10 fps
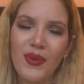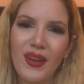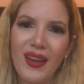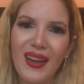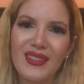
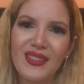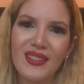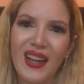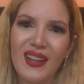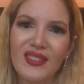as a
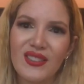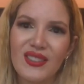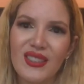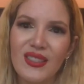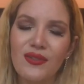
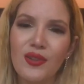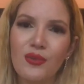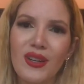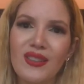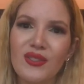dancer, if you
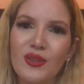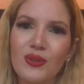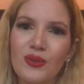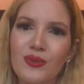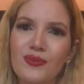want
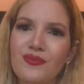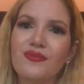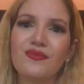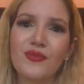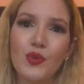to
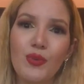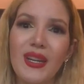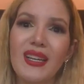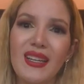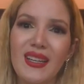
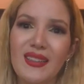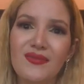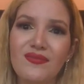really